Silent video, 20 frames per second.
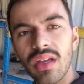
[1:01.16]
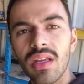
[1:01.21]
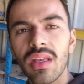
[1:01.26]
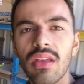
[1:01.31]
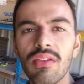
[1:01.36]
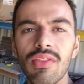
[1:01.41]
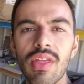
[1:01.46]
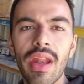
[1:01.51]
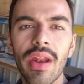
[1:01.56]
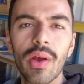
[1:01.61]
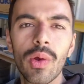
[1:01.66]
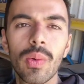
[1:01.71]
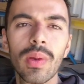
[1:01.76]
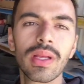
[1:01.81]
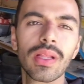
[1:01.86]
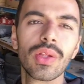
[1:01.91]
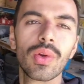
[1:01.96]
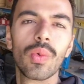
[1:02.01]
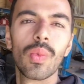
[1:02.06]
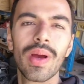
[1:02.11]
give that a
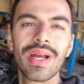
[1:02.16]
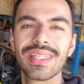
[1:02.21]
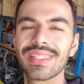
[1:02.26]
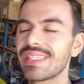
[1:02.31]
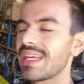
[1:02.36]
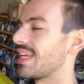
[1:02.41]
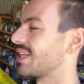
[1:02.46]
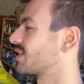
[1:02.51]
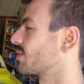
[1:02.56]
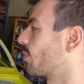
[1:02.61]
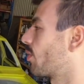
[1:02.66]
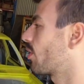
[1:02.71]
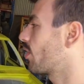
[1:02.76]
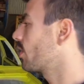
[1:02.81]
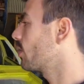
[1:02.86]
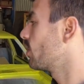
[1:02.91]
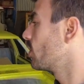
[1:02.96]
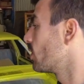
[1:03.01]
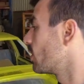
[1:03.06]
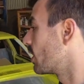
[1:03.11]
quick little wet sand
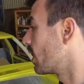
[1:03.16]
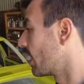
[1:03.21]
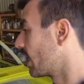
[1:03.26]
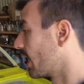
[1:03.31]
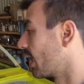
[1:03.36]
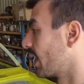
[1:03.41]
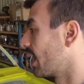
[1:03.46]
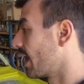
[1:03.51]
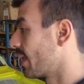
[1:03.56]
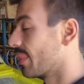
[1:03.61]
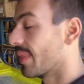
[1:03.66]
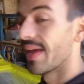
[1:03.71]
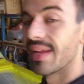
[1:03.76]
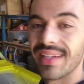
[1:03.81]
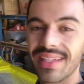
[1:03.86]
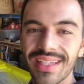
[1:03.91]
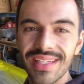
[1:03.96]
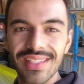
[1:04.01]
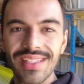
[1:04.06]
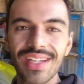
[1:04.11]
tomorrow, and
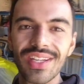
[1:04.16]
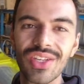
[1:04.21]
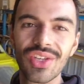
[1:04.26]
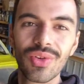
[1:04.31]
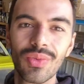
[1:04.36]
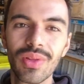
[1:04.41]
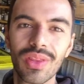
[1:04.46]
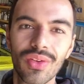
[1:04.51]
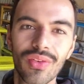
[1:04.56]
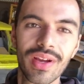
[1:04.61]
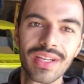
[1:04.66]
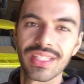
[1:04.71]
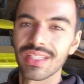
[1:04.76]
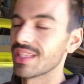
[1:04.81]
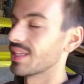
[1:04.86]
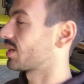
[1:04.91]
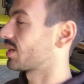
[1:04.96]
then continue with the rest of